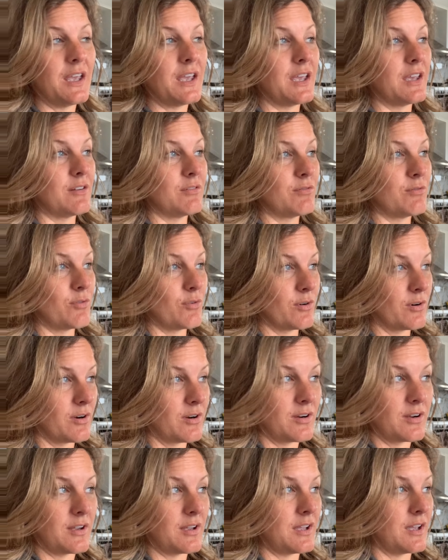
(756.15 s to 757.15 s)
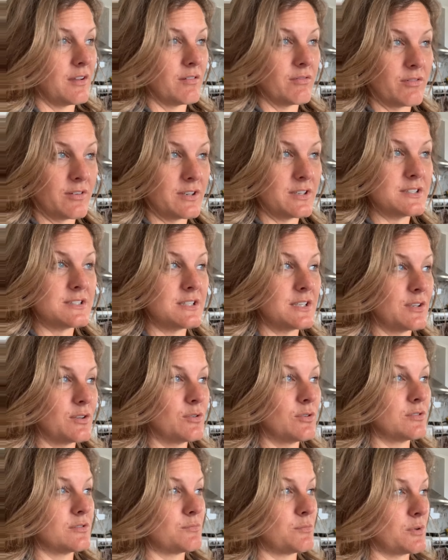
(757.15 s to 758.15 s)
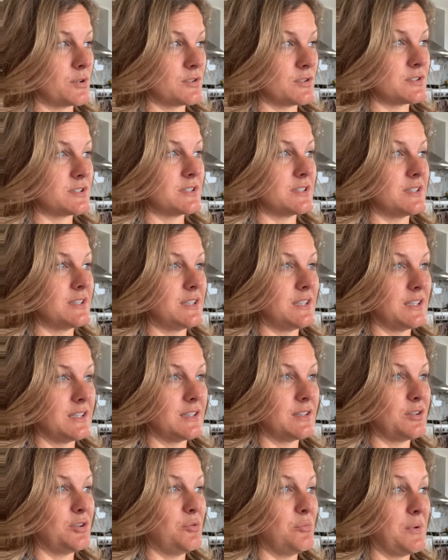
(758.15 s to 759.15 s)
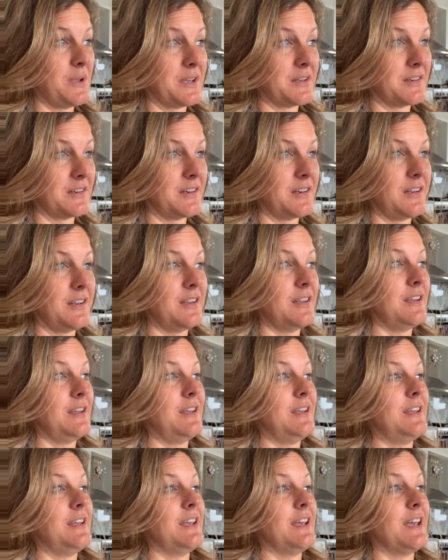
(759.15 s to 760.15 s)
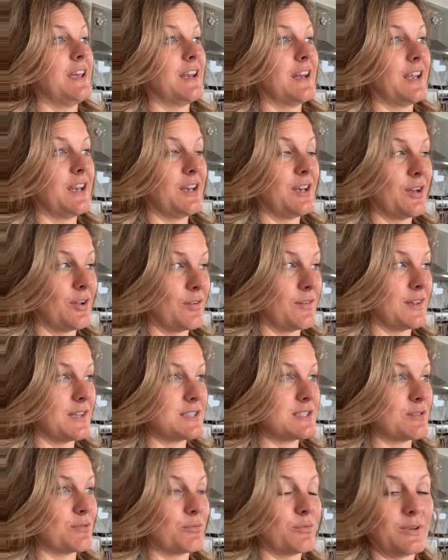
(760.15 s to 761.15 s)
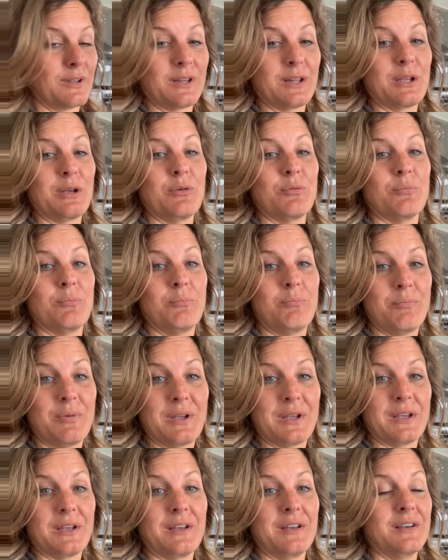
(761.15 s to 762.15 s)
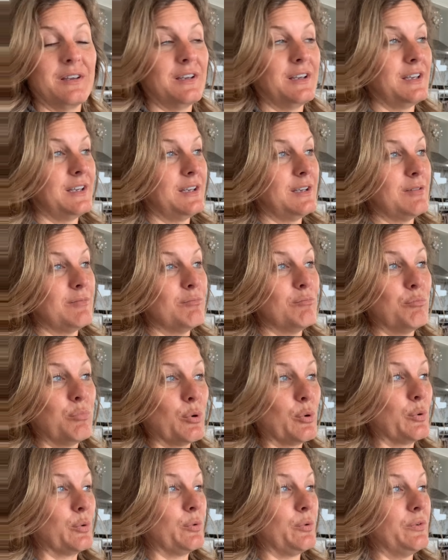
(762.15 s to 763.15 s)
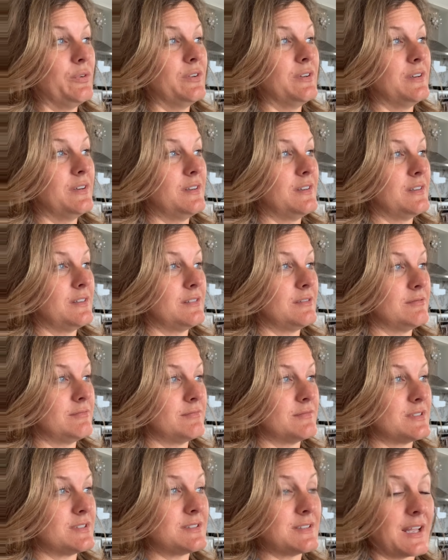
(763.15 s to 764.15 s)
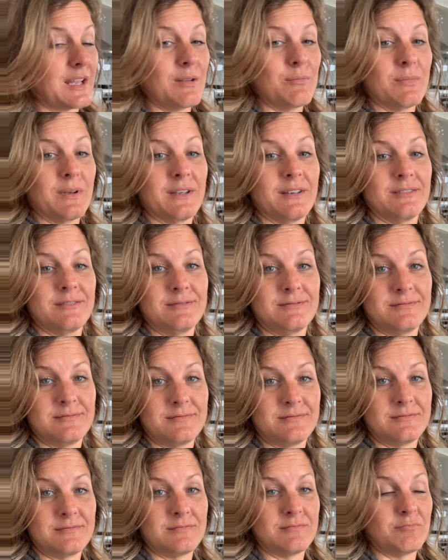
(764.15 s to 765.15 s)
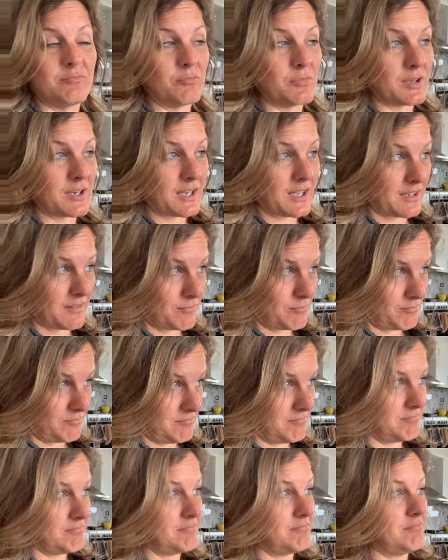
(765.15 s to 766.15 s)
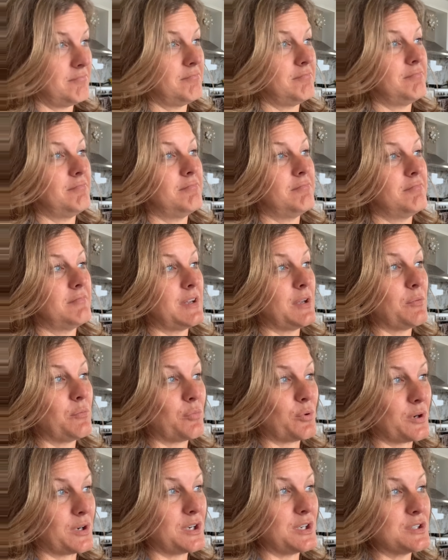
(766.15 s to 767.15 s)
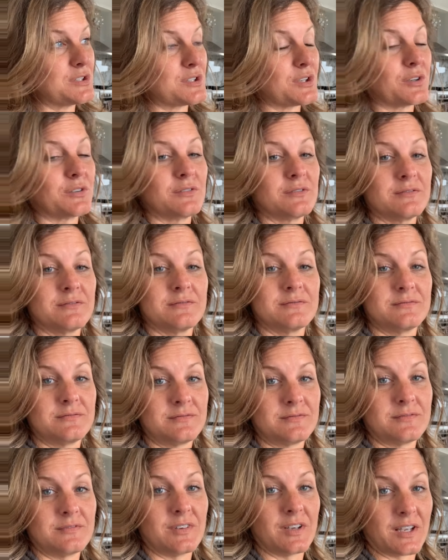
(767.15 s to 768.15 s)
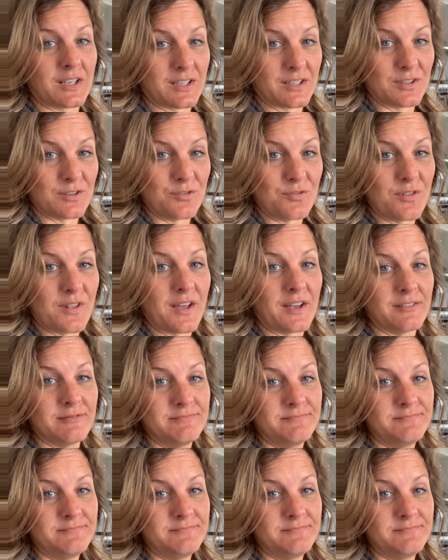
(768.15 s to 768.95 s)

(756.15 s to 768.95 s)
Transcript: and for every single person in humanity. And I know that's a really big, bold statement, but I, I'm pretty certain I can do that.